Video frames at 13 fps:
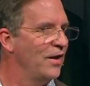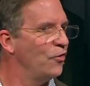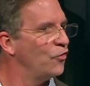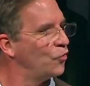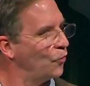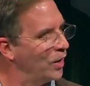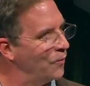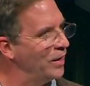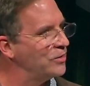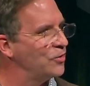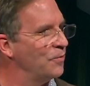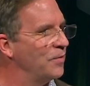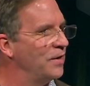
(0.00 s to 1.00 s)
3
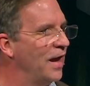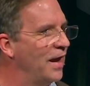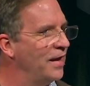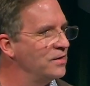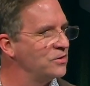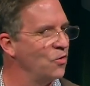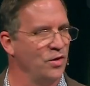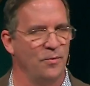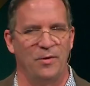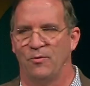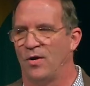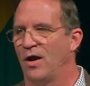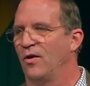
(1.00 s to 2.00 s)
weeks from today, he's going to
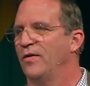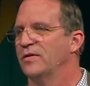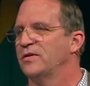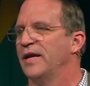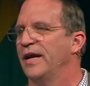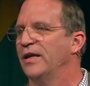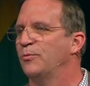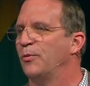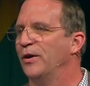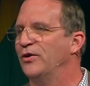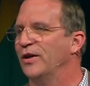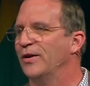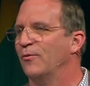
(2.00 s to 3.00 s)
be right on this stage
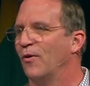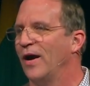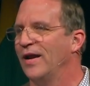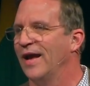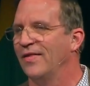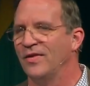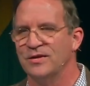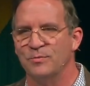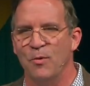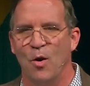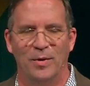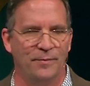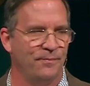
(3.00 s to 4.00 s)
preaching right at this
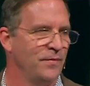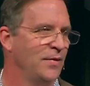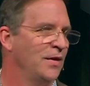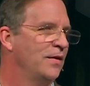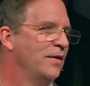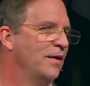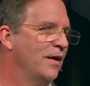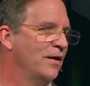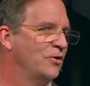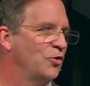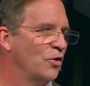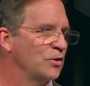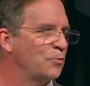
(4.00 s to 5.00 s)
moment.
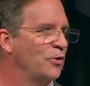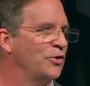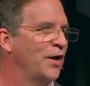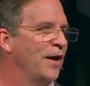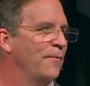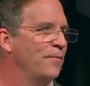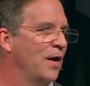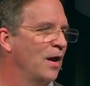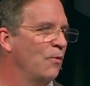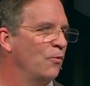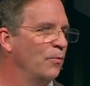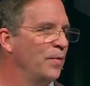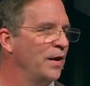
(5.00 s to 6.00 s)
Charles Bourget
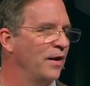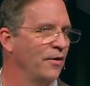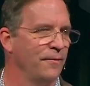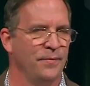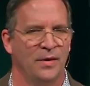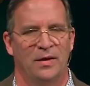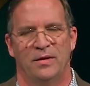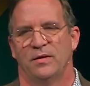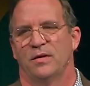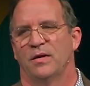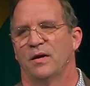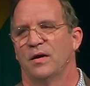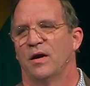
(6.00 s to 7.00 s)
will be here
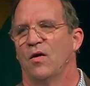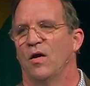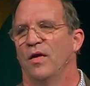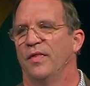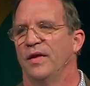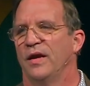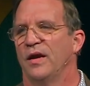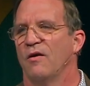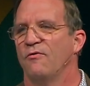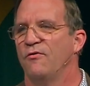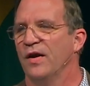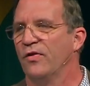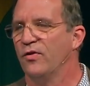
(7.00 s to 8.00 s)
on the
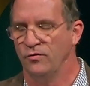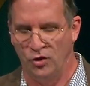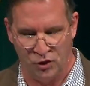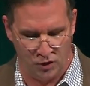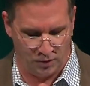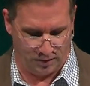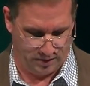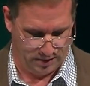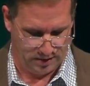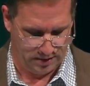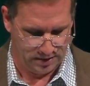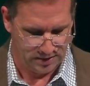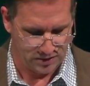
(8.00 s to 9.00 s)
5th of June,
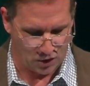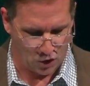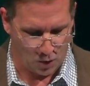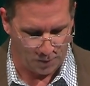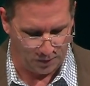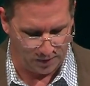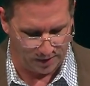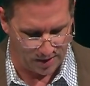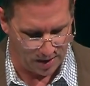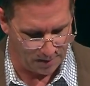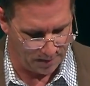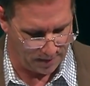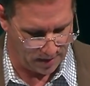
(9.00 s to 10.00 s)
so I hope you can
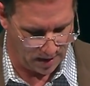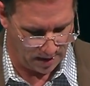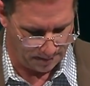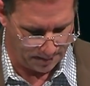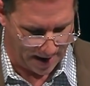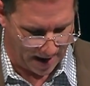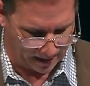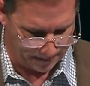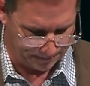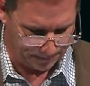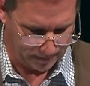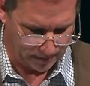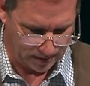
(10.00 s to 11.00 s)
come back
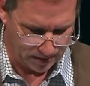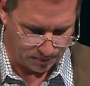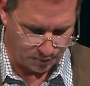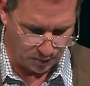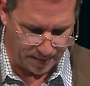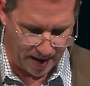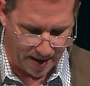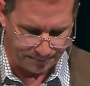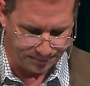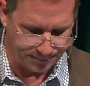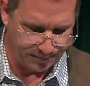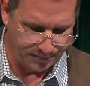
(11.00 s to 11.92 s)
for that.